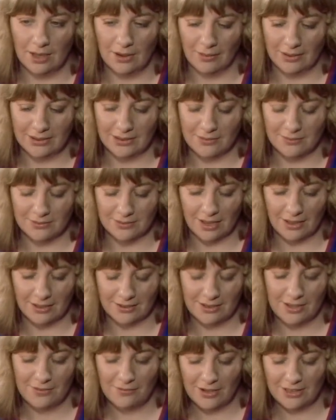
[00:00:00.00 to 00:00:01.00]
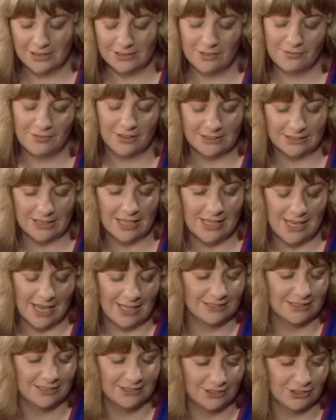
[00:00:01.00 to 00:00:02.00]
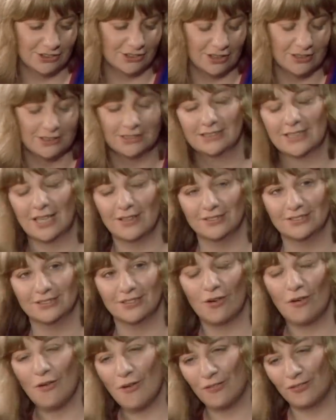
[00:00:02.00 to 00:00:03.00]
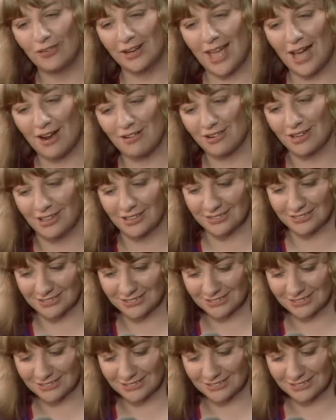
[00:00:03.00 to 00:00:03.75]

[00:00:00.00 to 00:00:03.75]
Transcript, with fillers: I don't... if I say yes, it's just going to sound awfully arrogant.